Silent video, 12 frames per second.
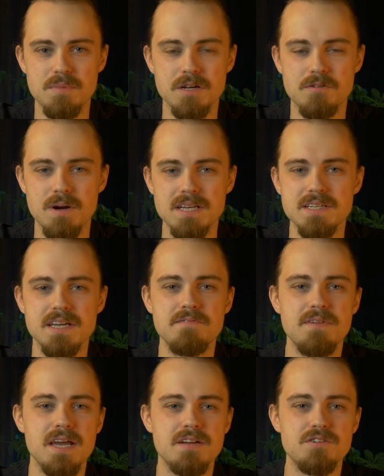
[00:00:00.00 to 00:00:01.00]
but granting
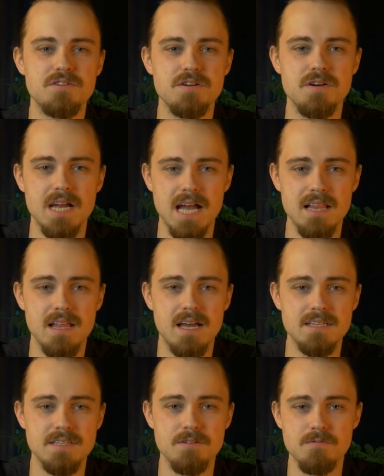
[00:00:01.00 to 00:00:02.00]
advantage to your
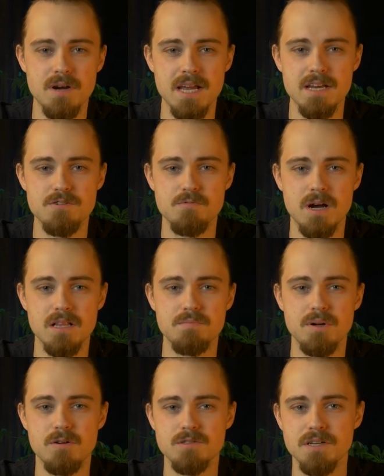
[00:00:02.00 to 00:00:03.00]
allies in range while
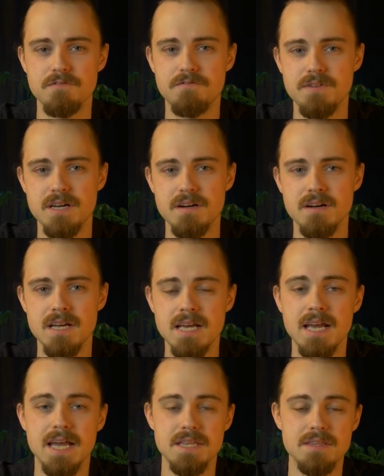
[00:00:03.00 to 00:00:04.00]
imposing fear,
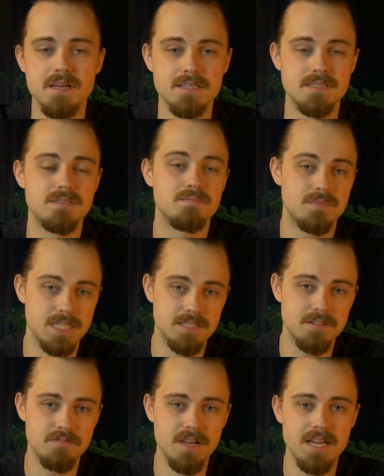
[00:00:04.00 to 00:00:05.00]
and thus
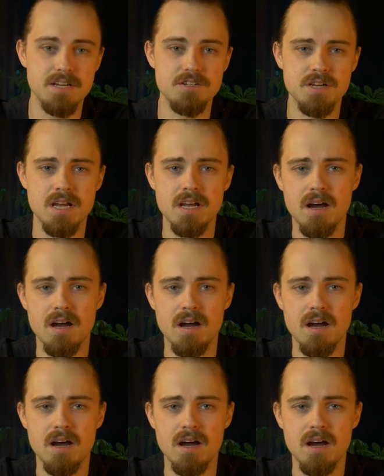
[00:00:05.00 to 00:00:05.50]
disadvantage,